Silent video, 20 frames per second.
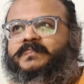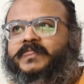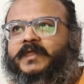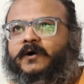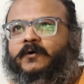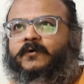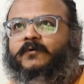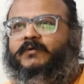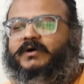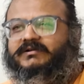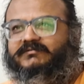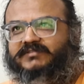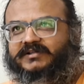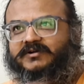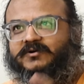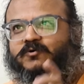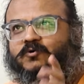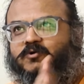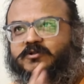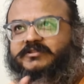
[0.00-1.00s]
Now, one of
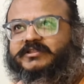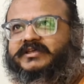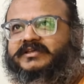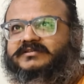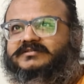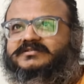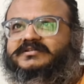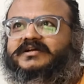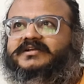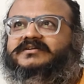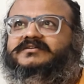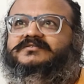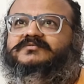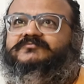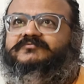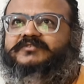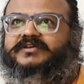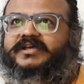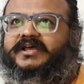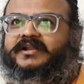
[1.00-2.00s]
the cool things that
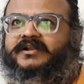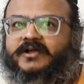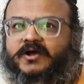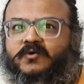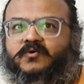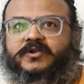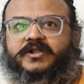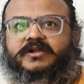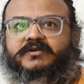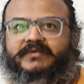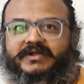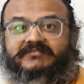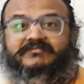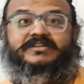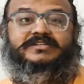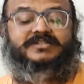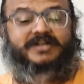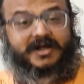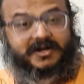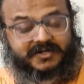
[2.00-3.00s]
we encountered when
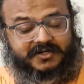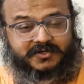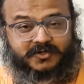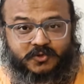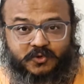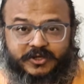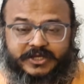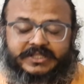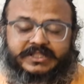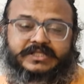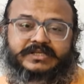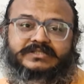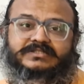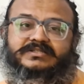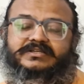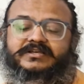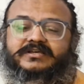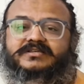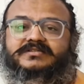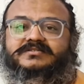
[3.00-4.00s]
we started doing
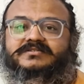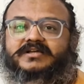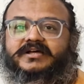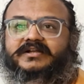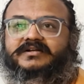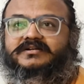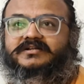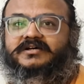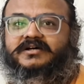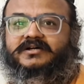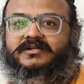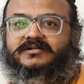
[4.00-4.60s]
this is that